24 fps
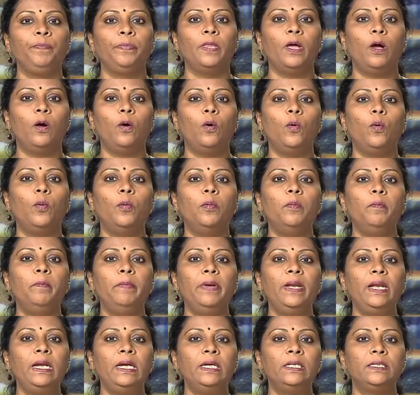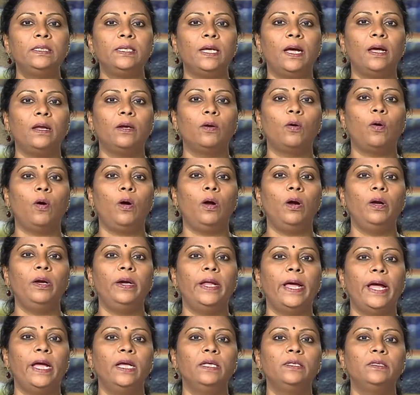Now millets are called
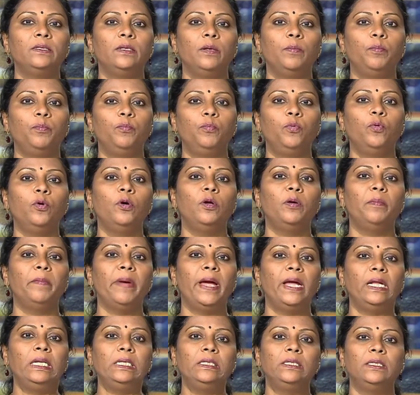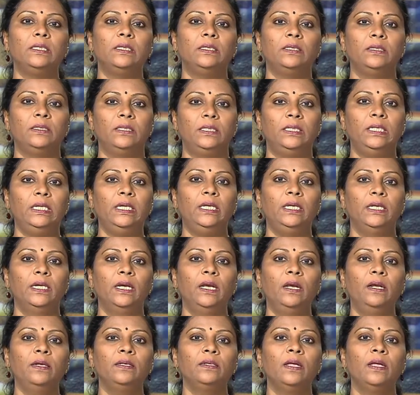as poor man's cereal,